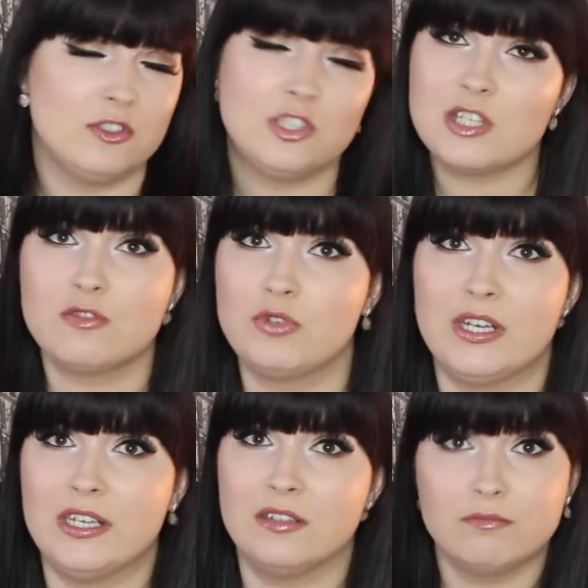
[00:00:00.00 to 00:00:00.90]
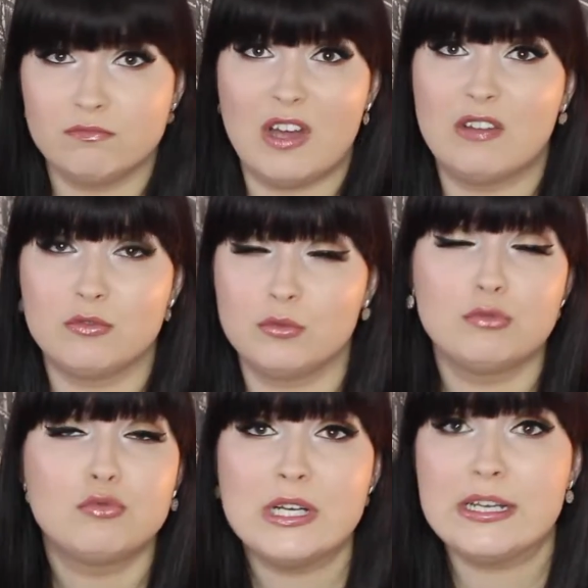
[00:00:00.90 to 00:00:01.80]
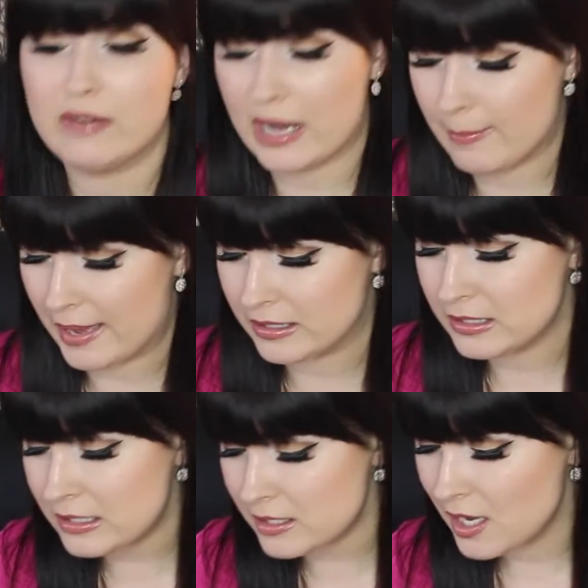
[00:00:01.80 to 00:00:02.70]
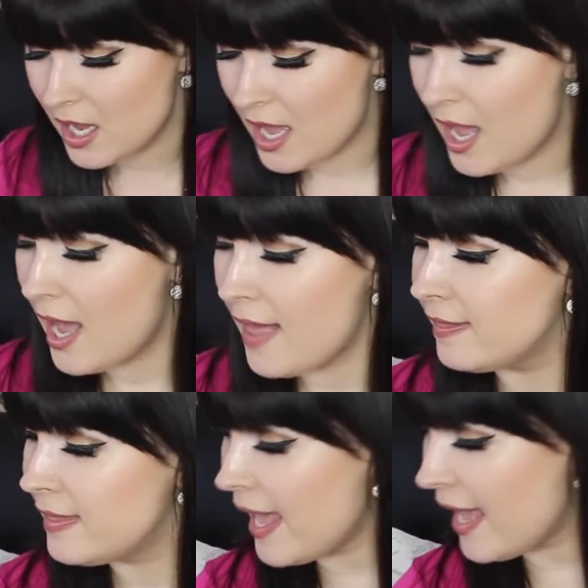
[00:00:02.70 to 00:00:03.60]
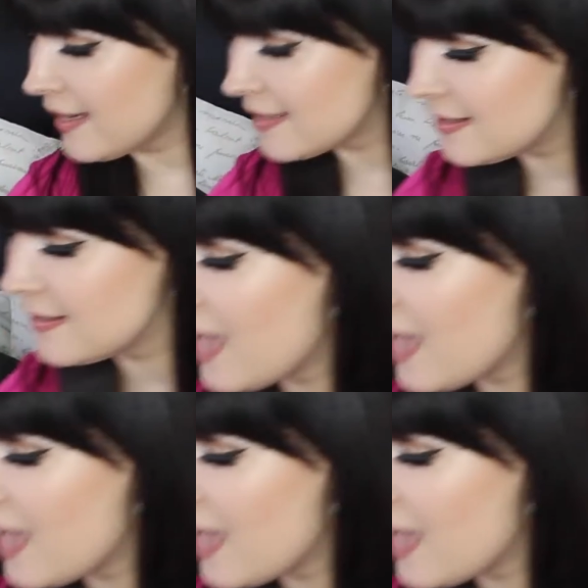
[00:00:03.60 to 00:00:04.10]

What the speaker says: You just really, I would really recommend. And next,